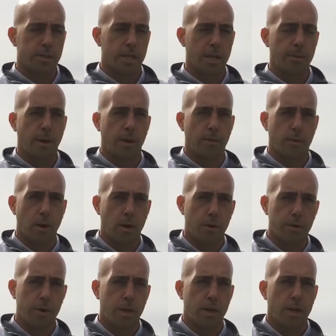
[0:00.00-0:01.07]
team on the
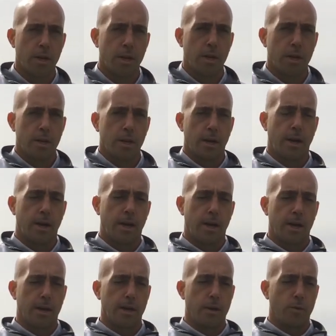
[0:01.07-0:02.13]
road.
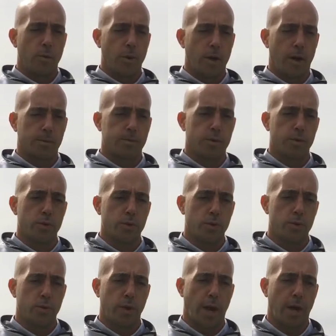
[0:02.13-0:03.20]
We went up
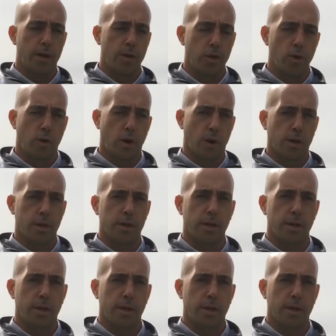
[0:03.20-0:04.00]
to Kent, New York,